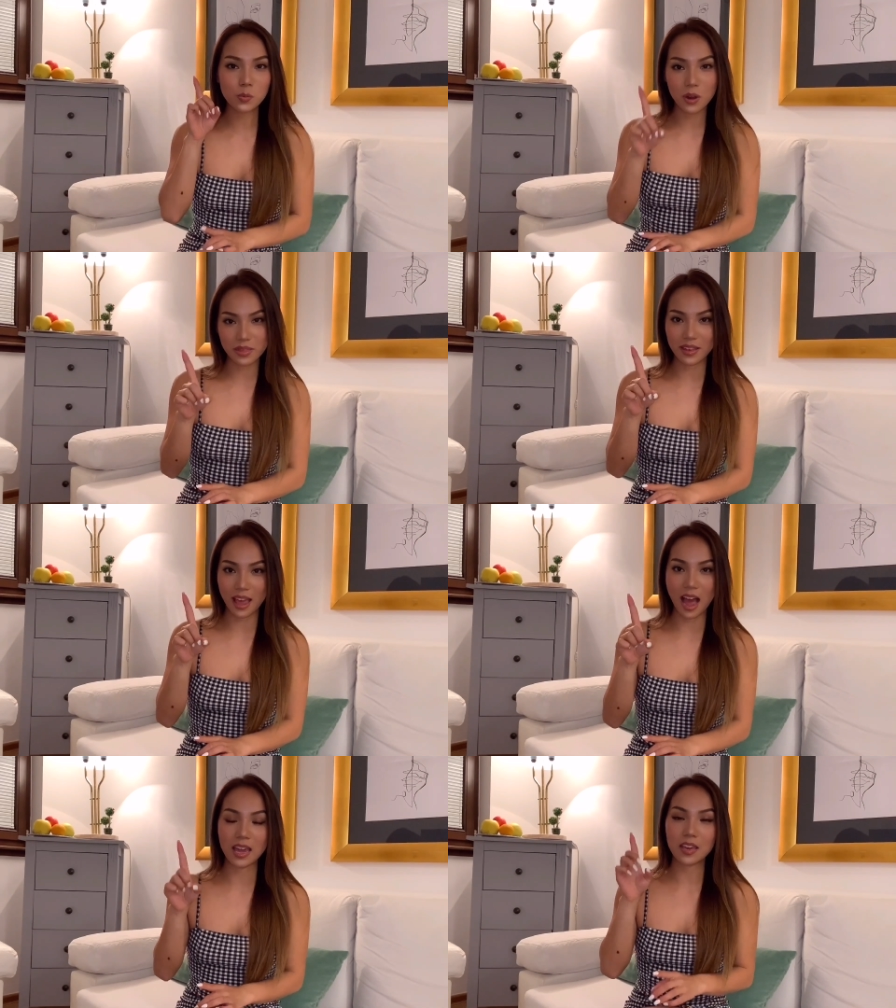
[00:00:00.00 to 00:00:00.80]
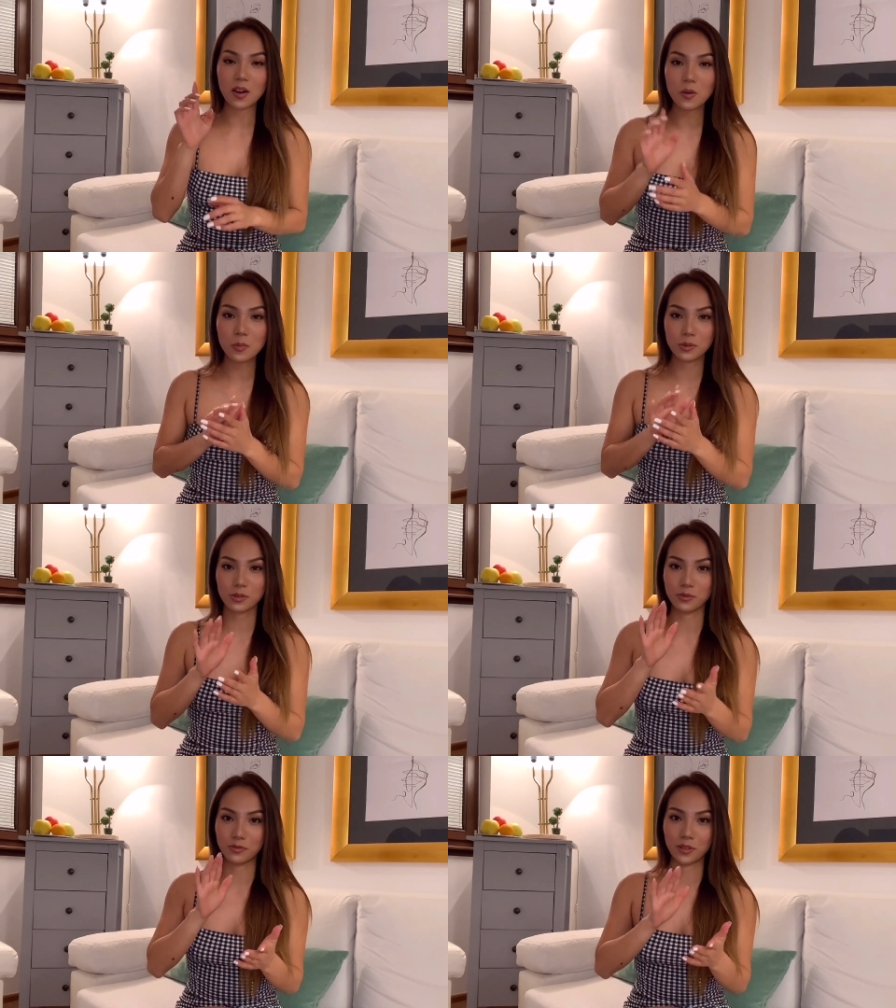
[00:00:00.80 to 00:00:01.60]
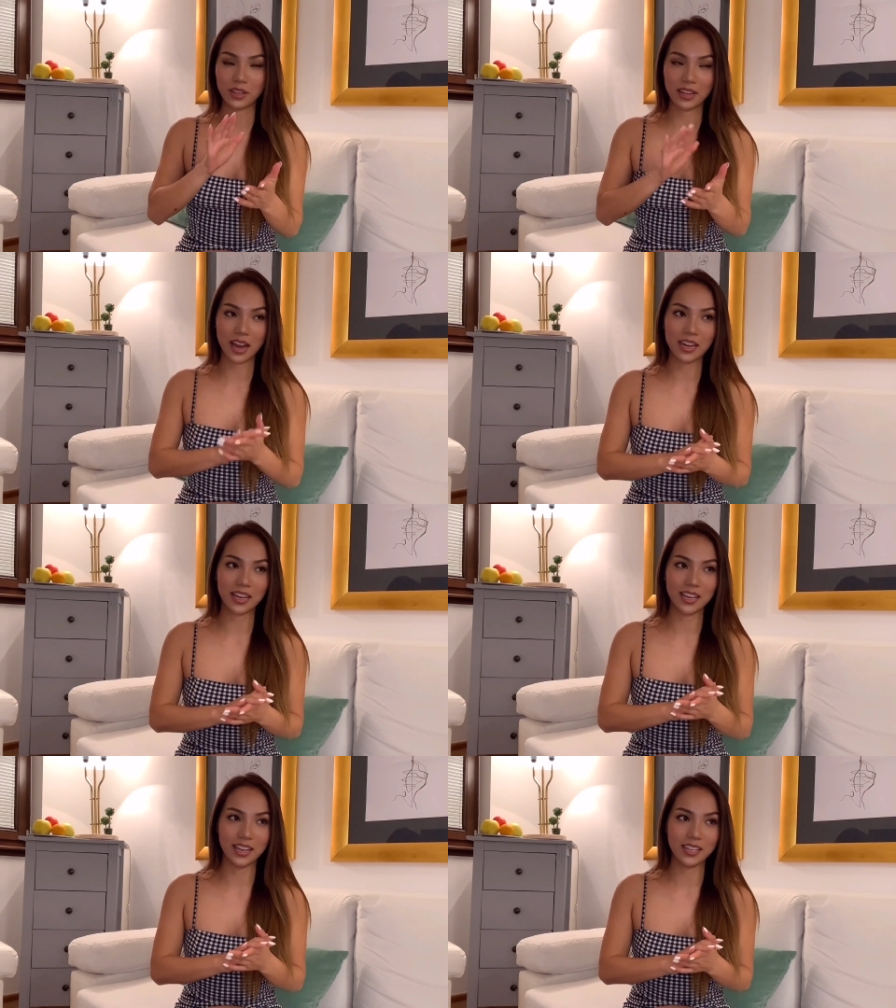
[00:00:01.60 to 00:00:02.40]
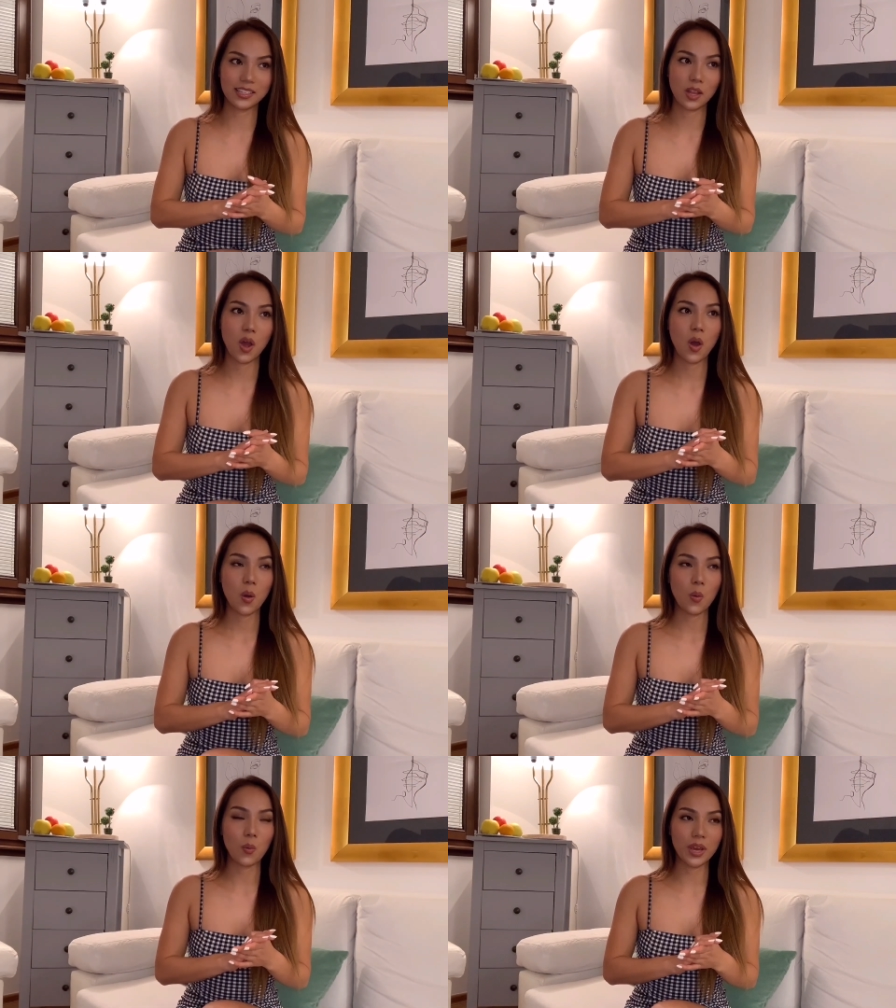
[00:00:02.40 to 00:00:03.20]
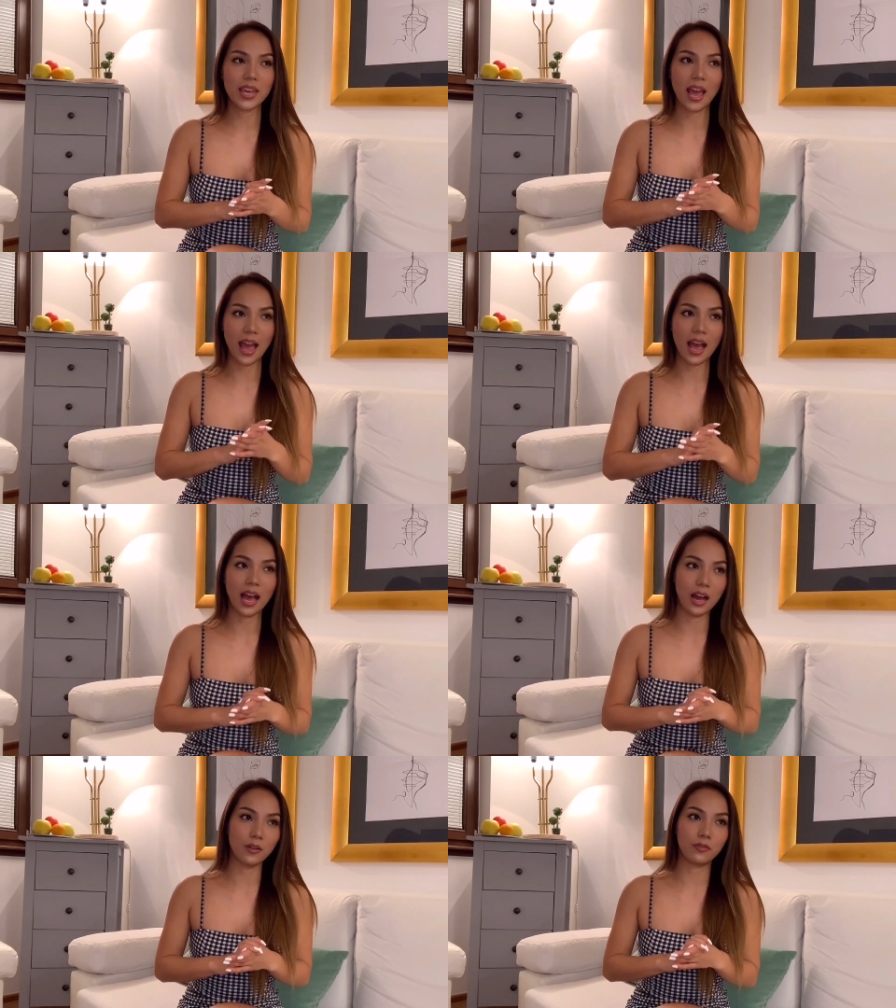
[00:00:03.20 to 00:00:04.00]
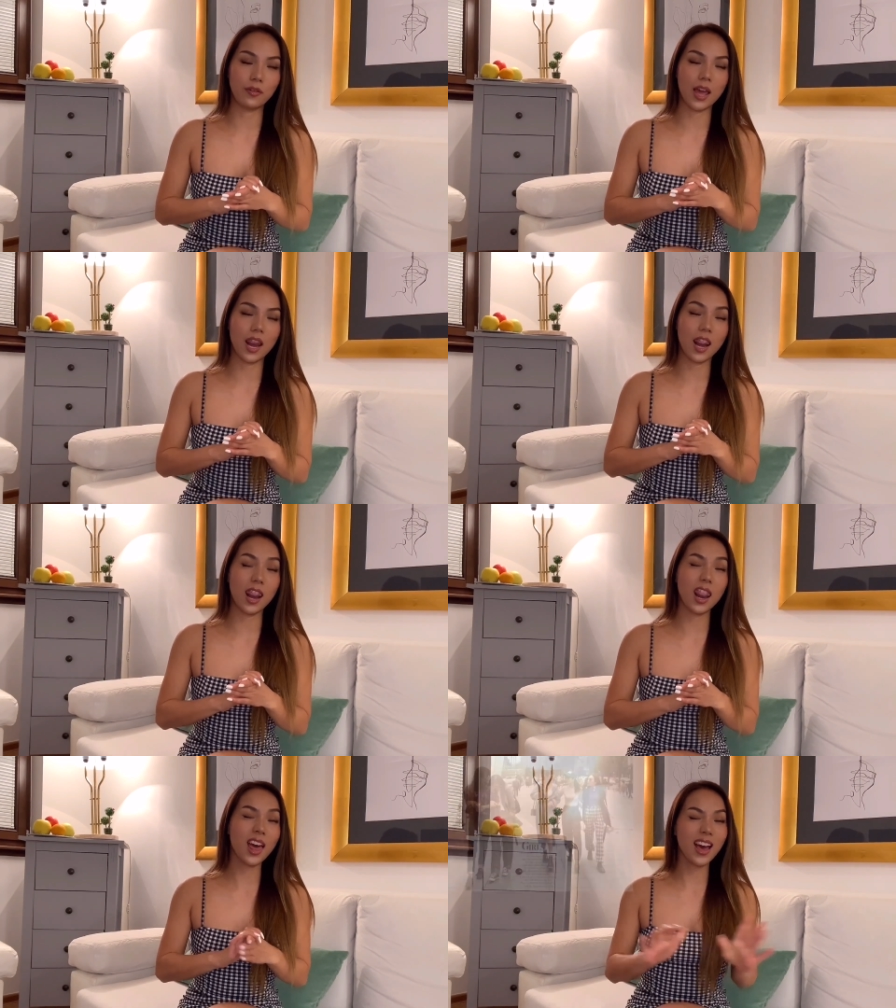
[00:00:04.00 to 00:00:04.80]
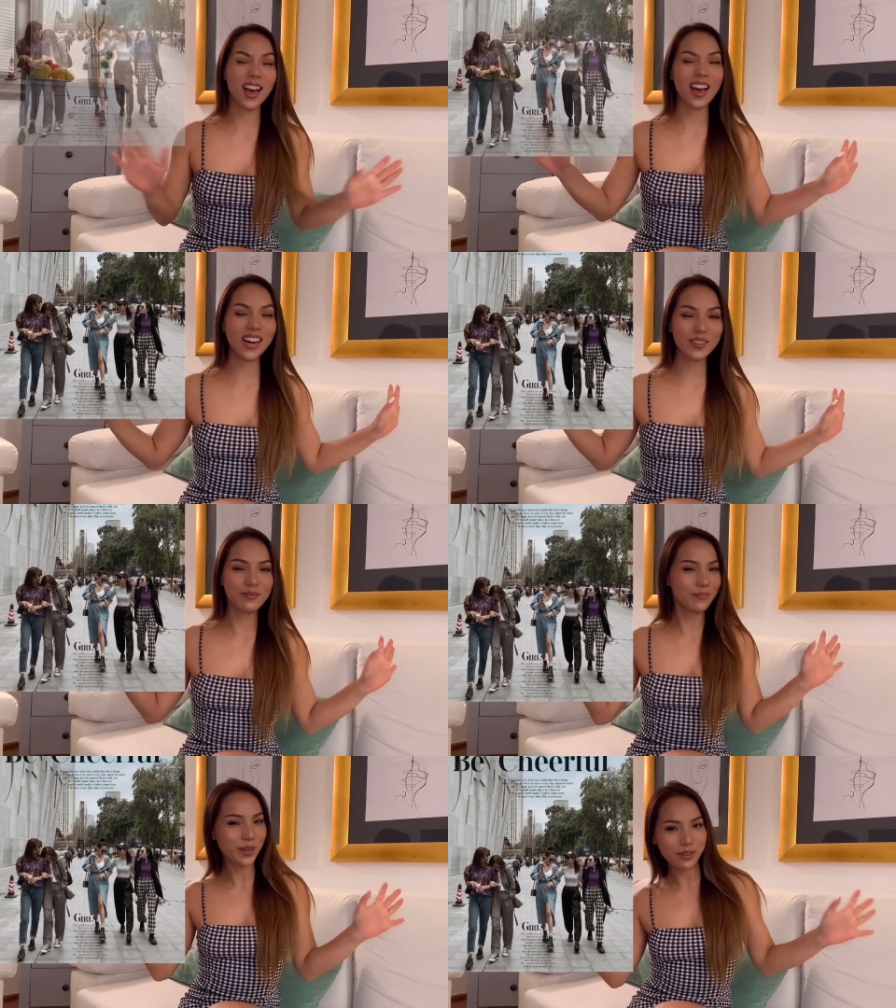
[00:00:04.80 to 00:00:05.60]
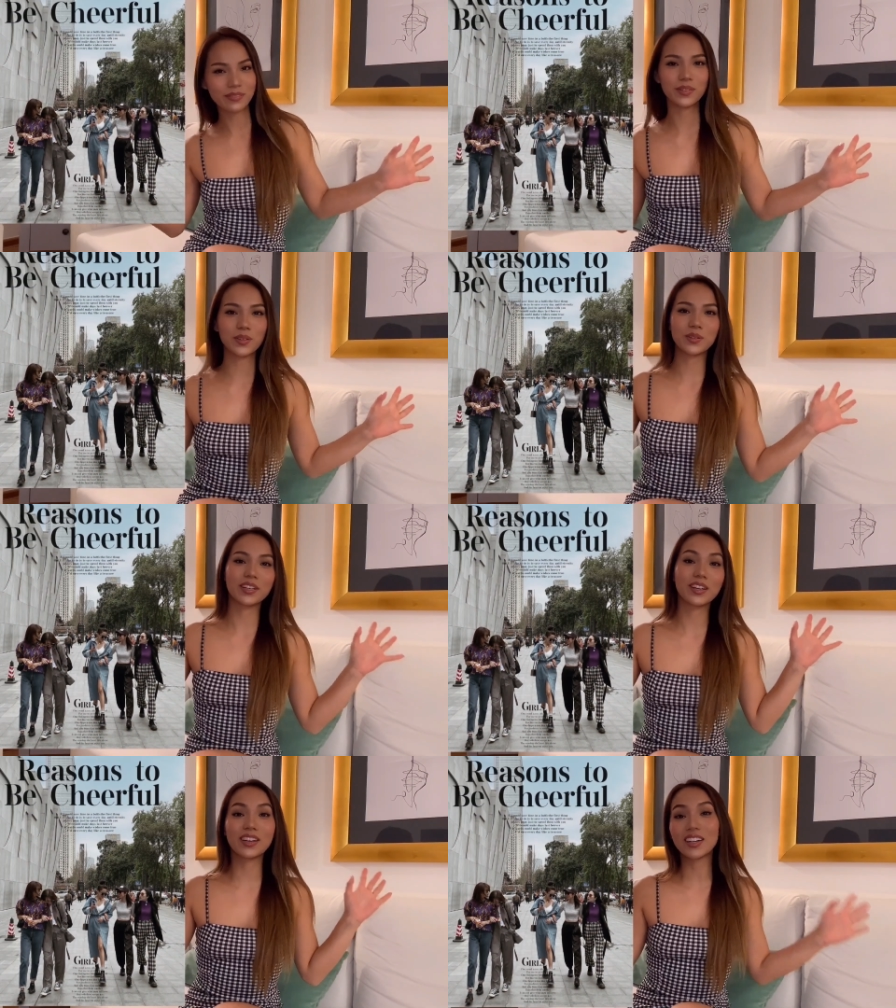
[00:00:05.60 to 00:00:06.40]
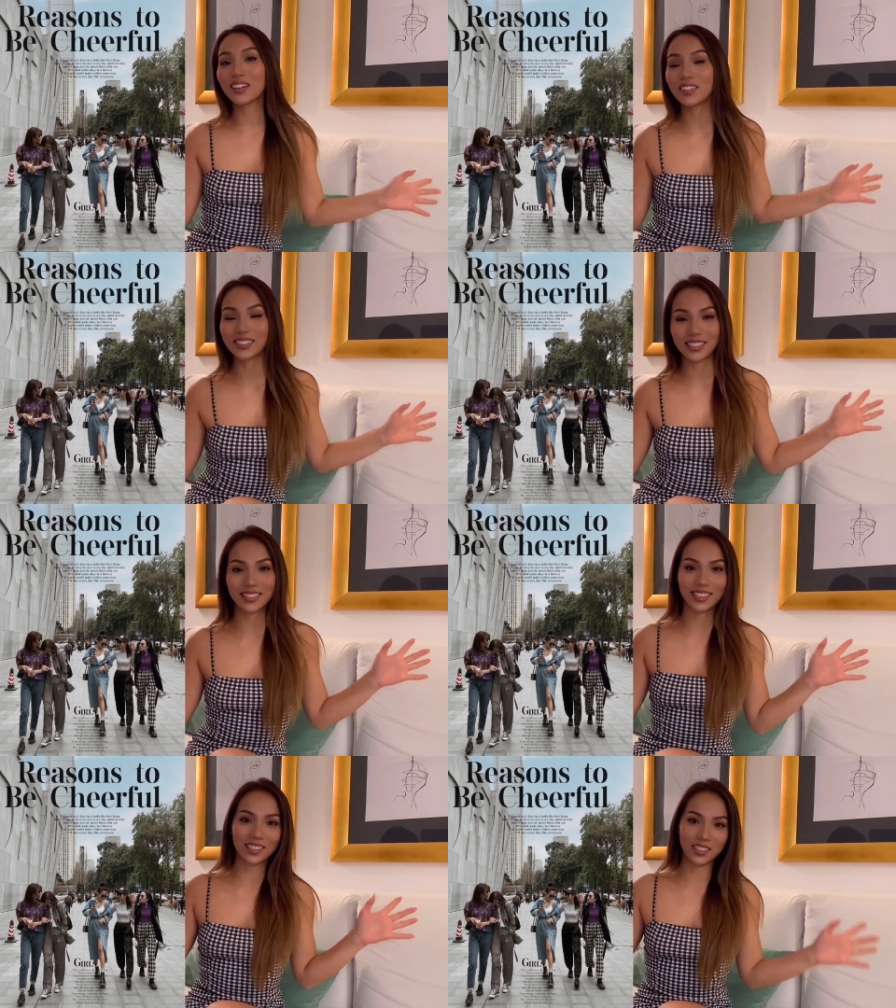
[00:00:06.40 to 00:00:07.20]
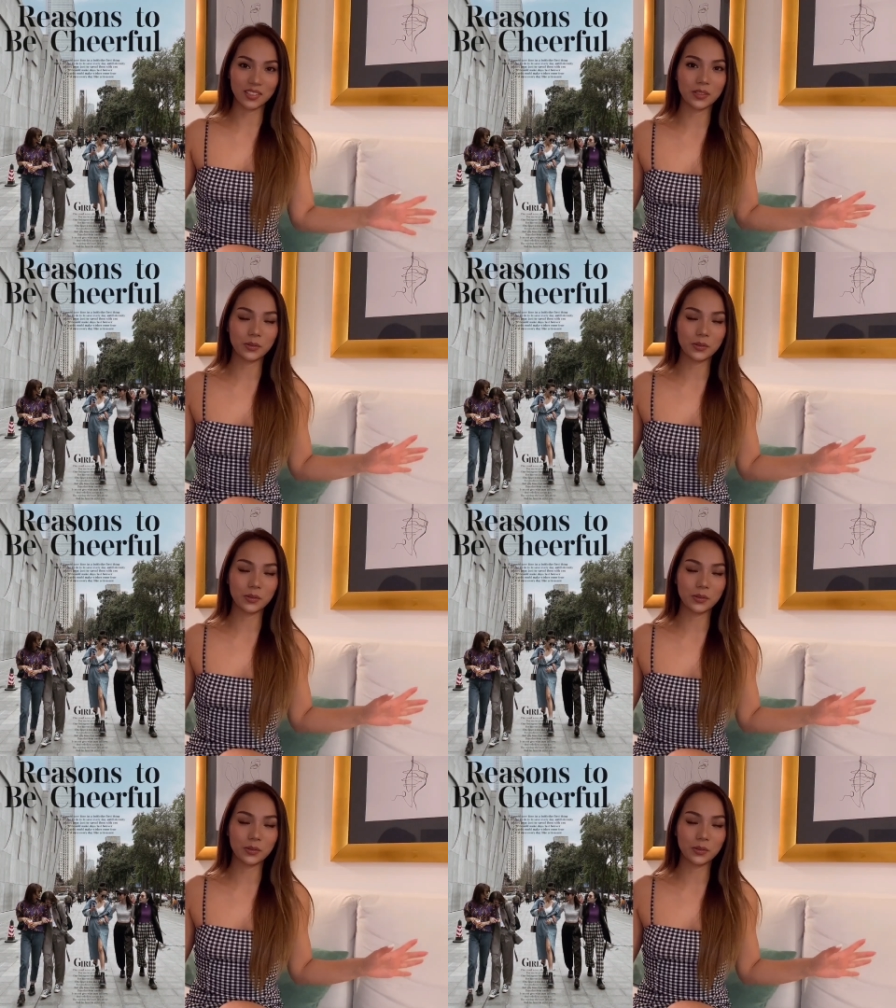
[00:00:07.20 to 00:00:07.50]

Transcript: one thing I almost forgot is we have a lot of beautiful girls in Chengdu.